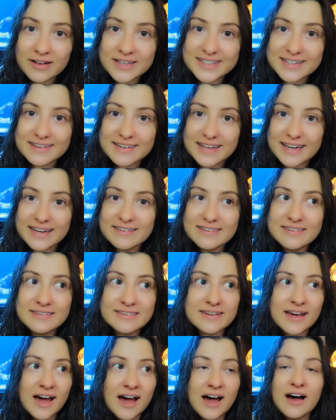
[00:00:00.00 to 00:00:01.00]
on the
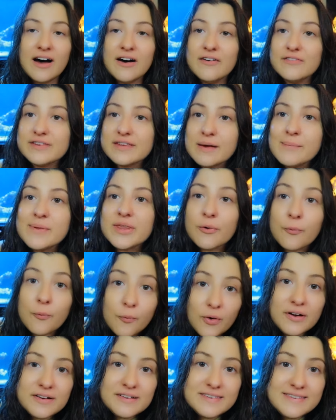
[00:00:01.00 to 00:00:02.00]
list of some of the
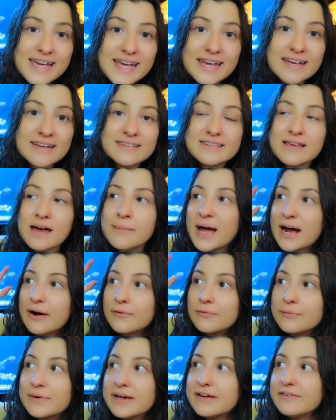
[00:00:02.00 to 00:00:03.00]
worst things
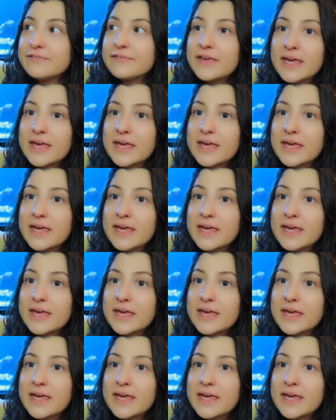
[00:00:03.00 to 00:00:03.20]
about reef